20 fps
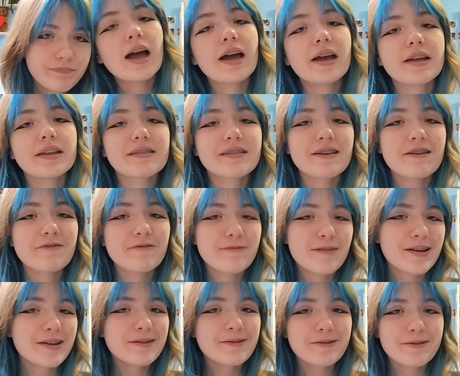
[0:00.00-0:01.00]
And
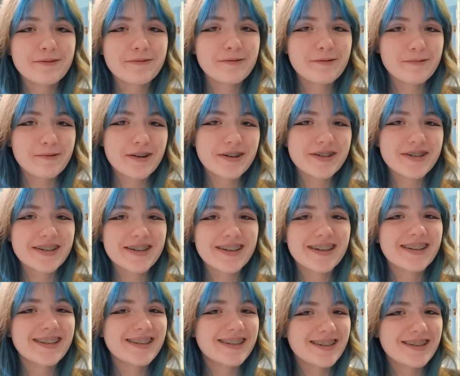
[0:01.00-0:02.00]
thank you all for
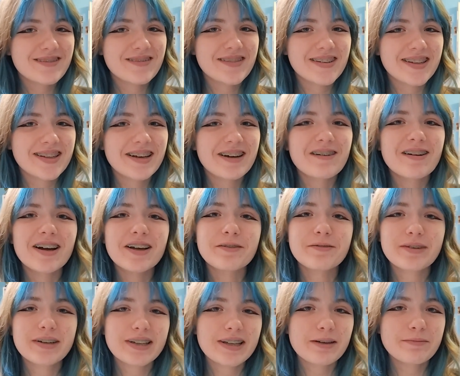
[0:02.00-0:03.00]
watching this video. I
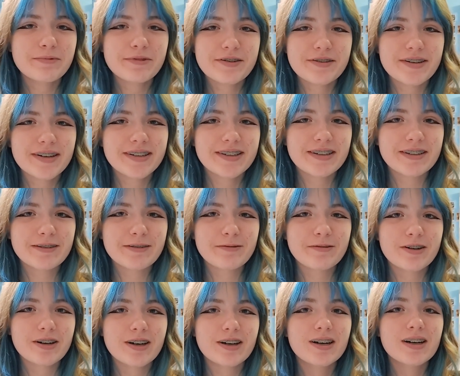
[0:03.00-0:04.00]
really appreciate it.
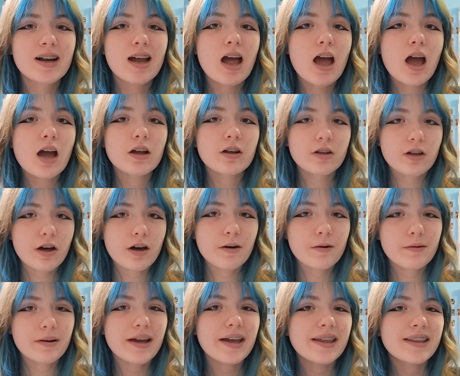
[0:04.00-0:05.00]
You are
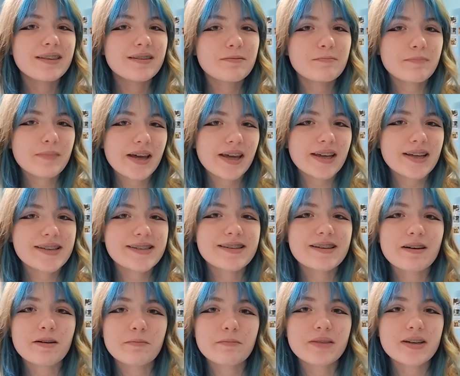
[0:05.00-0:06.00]
go and make
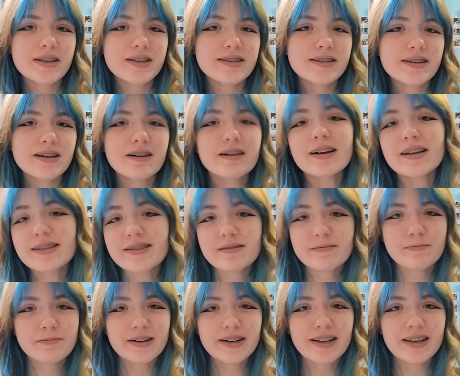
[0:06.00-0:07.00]
some Easter and
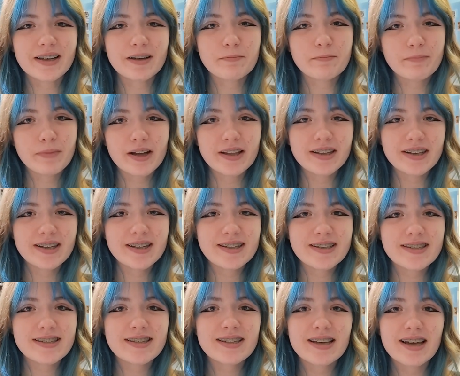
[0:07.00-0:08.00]
spring
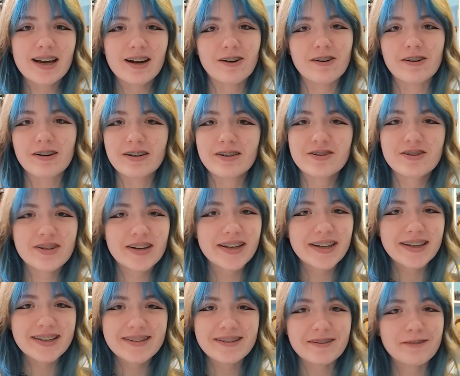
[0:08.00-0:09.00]
bunnies or
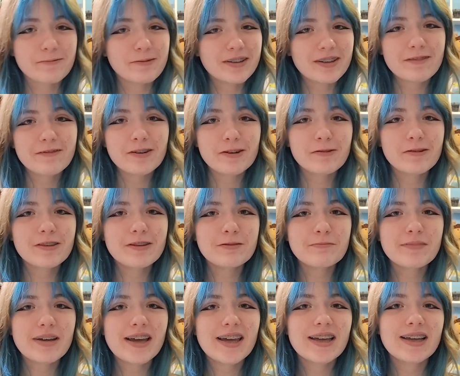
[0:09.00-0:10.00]
chicks or whatever you want
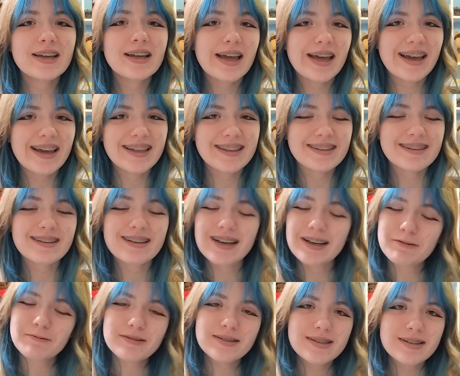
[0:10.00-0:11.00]
to make, and
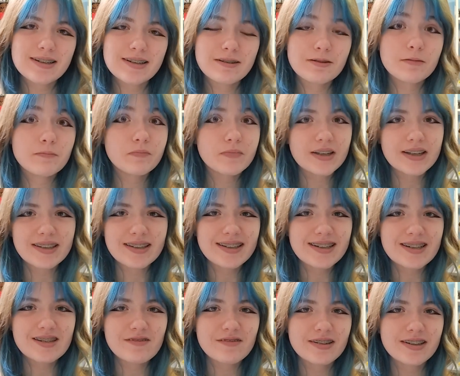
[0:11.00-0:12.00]
I will see you in the
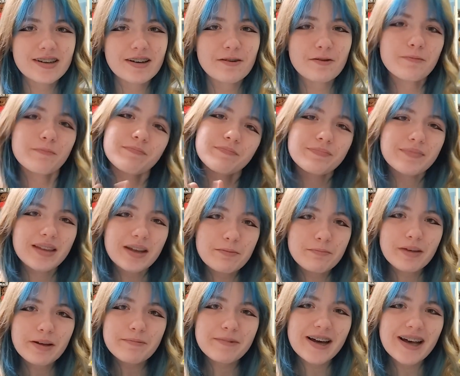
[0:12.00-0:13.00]
next video.
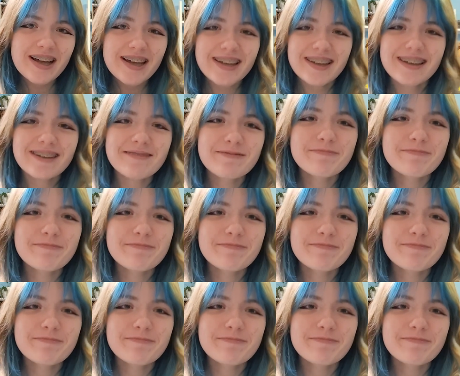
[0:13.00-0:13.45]
Bye bye!